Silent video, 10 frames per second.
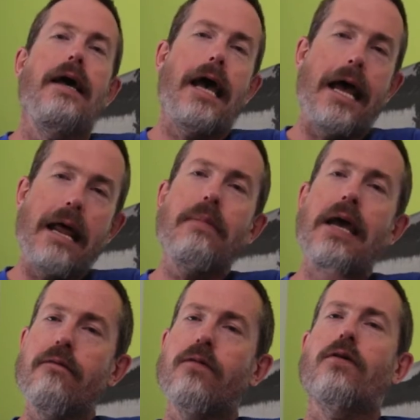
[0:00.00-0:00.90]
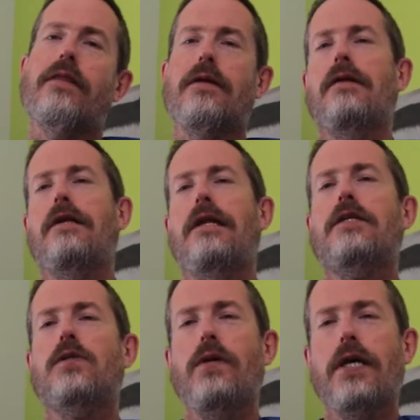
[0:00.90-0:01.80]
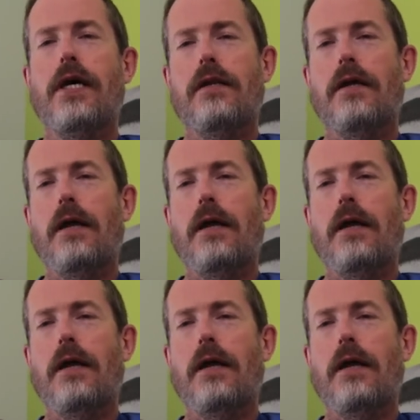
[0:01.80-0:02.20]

and I paid for it the, next weekend.